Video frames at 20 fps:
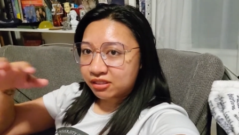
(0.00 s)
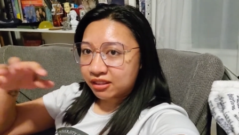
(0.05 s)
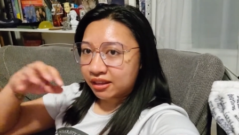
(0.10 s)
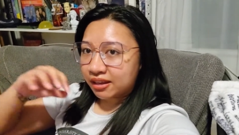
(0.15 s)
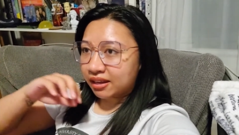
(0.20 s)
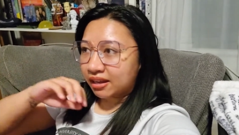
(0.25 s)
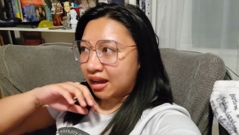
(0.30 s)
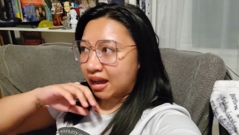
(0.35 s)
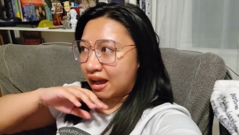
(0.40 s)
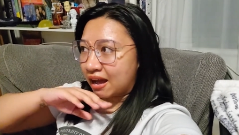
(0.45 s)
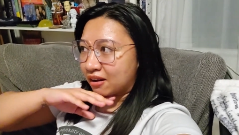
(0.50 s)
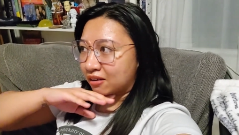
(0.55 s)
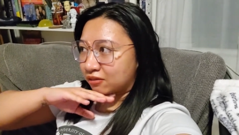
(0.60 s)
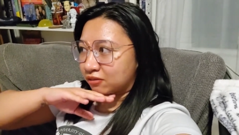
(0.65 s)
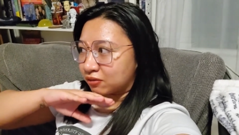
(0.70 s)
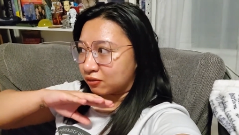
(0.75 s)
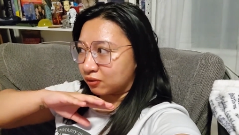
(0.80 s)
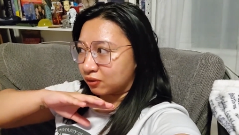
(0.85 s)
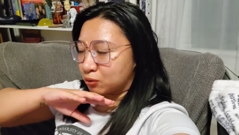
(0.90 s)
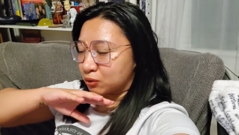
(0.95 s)
They
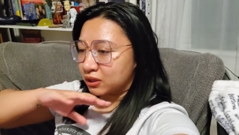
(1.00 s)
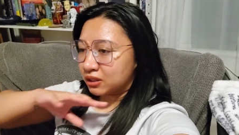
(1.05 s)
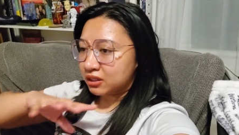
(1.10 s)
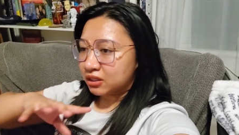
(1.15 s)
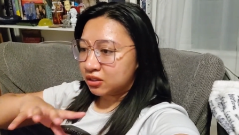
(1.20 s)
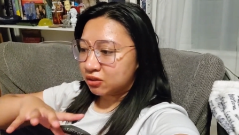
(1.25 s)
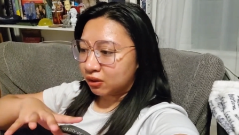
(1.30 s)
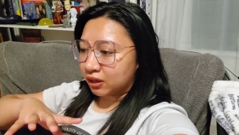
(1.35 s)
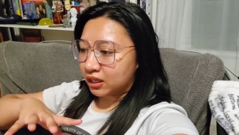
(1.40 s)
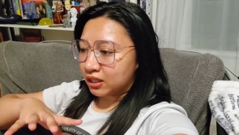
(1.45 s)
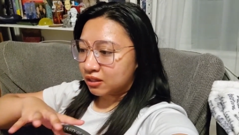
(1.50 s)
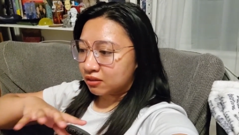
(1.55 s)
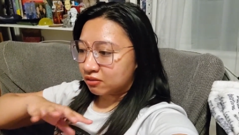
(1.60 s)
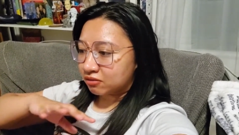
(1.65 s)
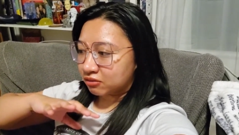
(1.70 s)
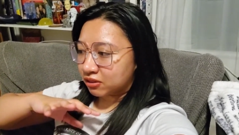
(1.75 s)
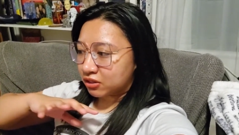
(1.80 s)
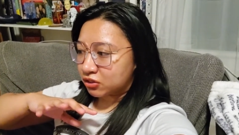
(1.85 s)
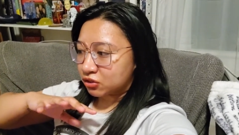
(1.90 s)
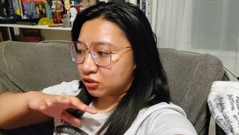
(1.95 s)
have really great
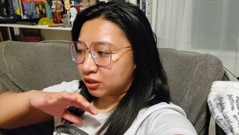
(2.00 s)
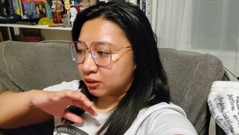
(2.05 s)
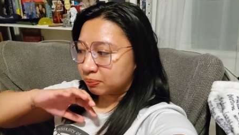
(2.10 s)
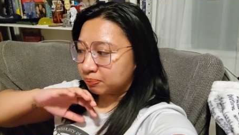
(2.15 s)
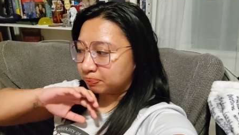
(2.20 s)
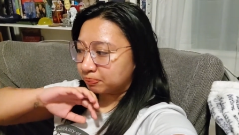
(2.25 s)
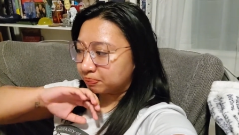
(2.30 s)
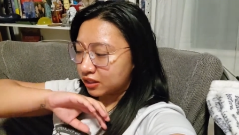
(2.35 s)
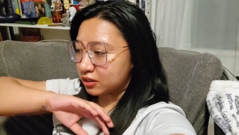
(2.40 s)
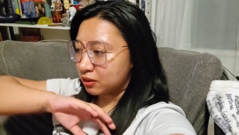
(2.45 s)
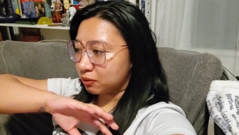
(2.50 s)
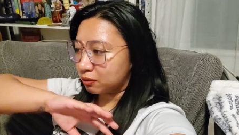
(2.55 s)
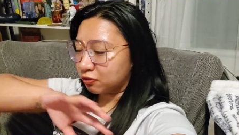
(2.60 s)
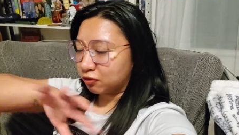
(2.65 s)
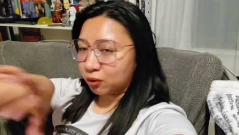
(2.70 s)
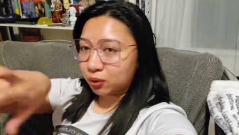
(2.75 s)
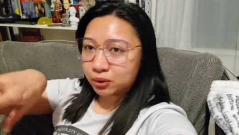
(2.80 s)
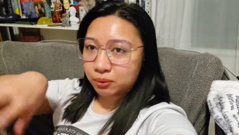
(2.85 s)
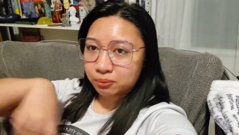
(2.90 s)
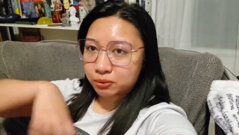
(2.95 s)
friendship as a
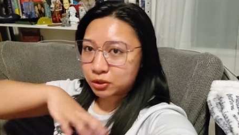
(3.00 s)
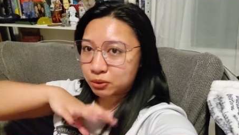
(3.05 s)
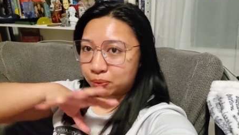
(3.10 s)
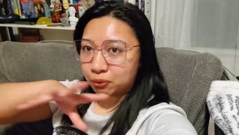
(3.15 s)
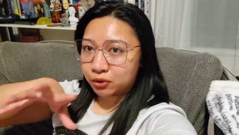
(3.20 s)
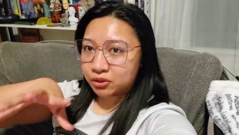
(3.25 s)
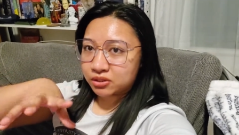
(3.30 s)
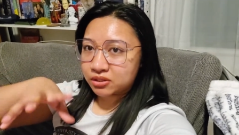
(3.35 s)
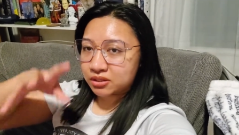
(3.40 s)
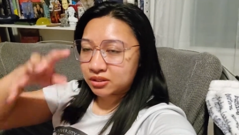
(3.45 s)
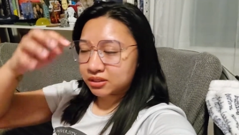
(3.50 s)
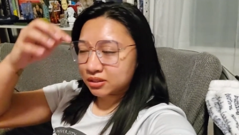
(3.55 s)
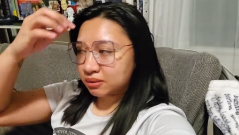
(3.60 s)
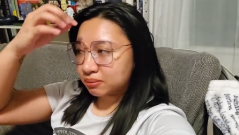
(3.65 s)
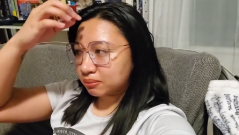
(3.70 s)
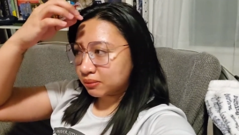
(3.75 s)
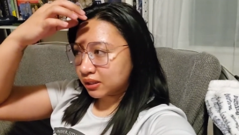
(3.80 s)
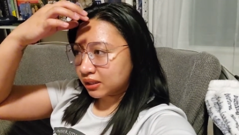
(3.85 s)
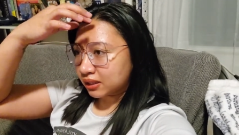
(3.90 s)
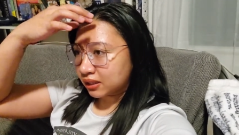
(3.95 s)
for- support
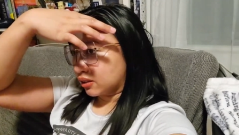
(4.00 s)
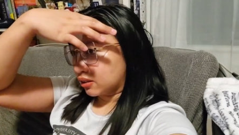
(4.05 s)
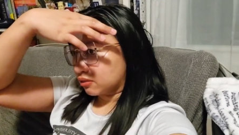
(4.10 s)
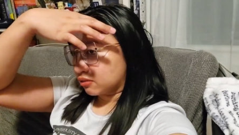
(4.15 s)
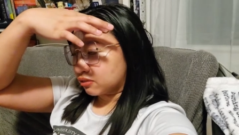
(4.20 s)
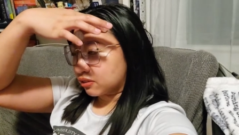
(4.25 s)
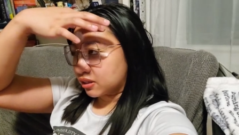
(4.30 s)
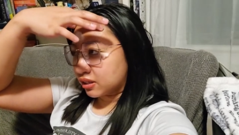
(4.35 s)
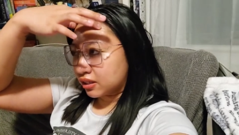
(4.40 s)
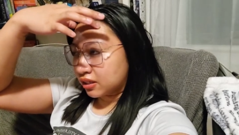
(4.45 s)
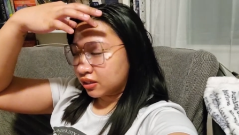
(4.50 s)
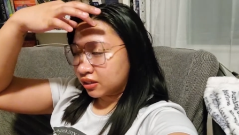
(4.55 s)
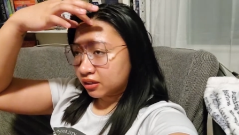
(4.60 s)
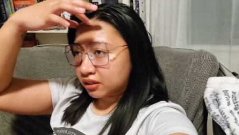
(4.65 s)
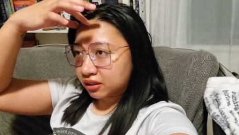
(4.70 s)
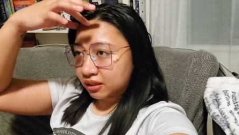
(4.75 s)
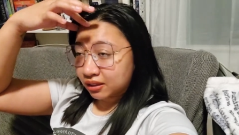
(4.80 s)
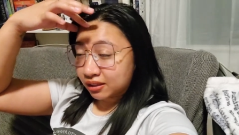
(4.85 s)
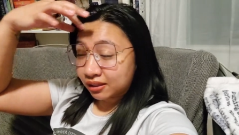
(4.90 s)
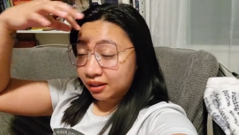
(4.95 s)
system in their fr- in
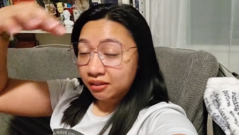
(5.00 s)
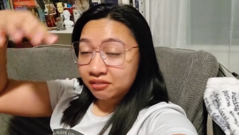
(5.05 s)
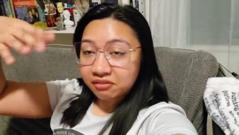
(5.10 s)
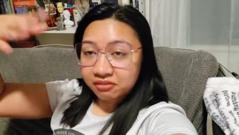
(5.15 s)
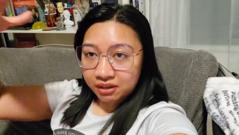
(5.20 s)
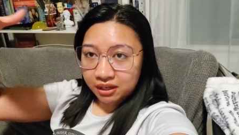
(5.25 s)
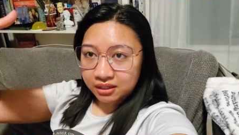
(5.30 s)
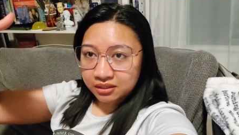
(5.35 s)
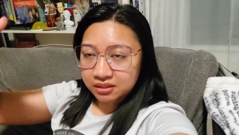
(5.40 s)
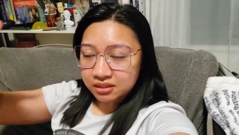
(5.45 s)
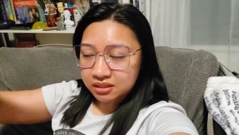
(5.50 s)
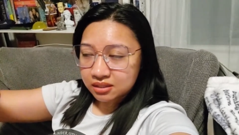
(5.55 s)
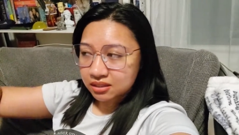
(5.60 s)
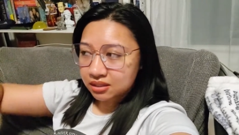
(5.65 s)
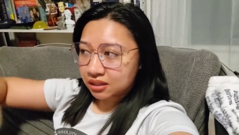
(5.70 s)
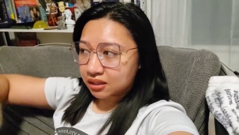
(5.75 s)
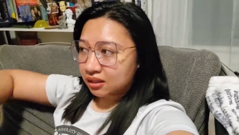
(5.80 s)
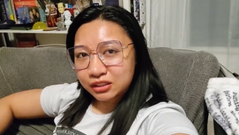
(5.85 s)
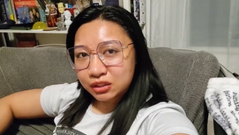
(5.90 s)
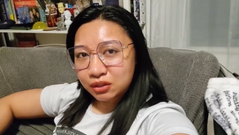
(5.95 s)
her in their
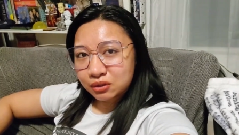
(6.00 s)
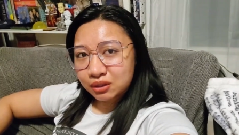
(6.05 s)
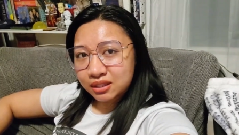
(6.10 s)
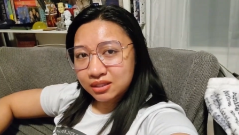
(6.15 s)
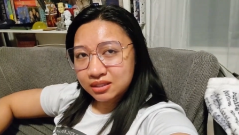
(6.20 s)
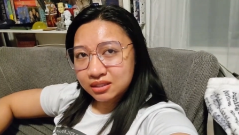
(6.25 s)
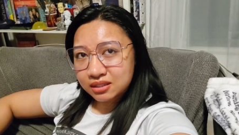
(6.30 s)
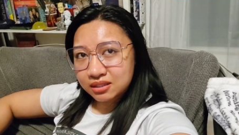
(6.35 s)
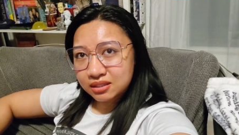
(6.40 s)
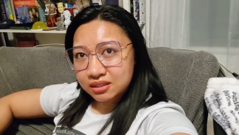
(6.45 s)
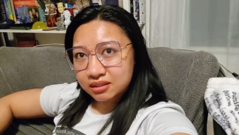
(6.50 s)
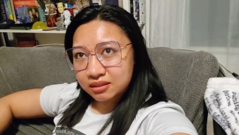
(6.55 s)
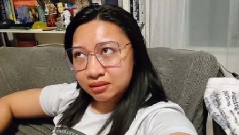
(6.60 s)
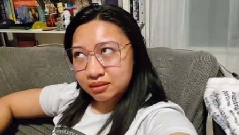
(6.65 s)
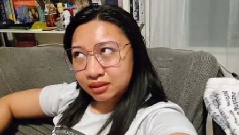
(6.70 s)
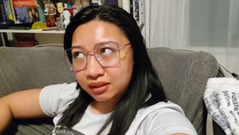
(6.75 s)
friends. So that's